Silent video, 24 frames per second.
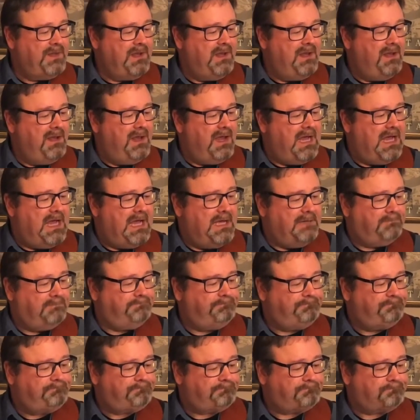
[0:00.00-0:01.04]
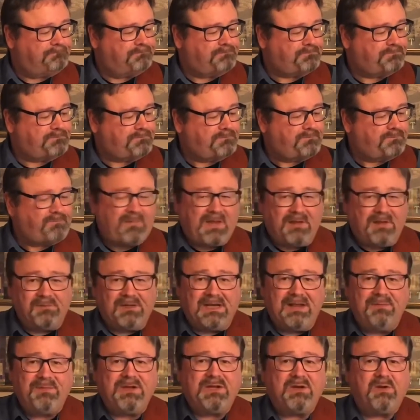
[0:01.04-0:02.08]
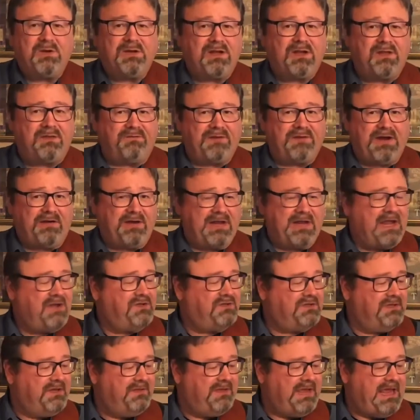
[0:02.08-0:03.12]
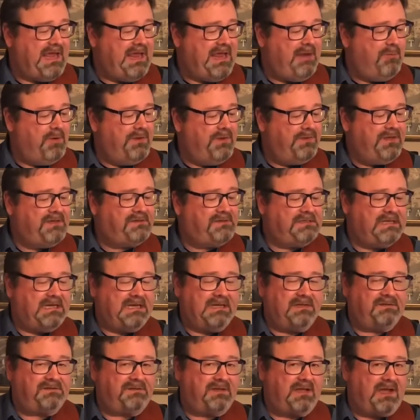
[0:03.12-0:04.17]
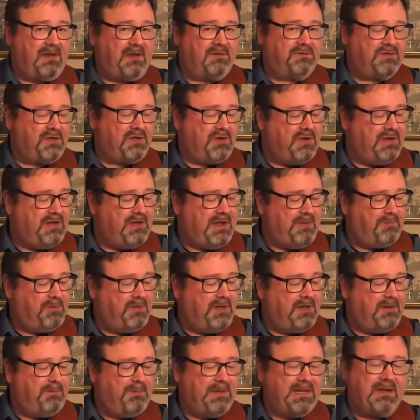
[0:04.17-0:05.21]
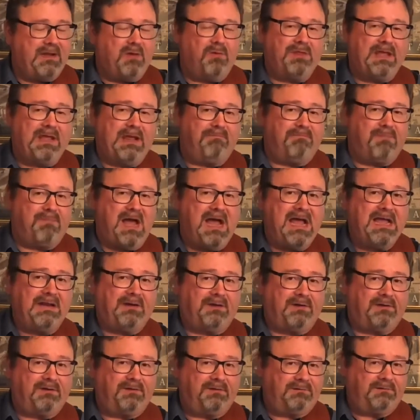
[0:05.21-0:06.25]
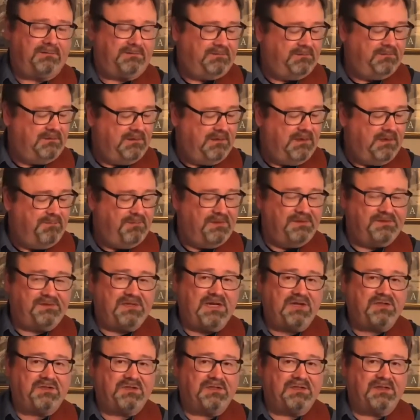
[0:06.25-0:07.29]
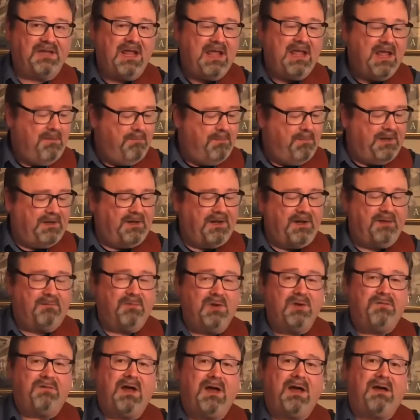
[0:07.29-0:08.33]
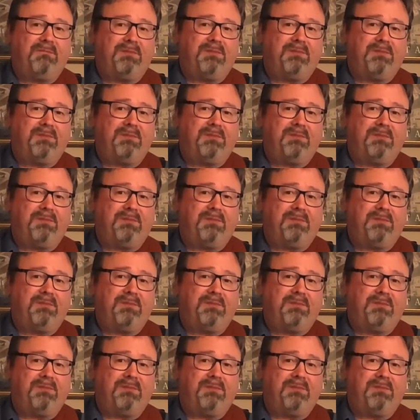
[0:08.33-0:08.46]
But let me do another variation of that. And what this is, I'll show you, I'm going to be on that minor position, but I'm going to move up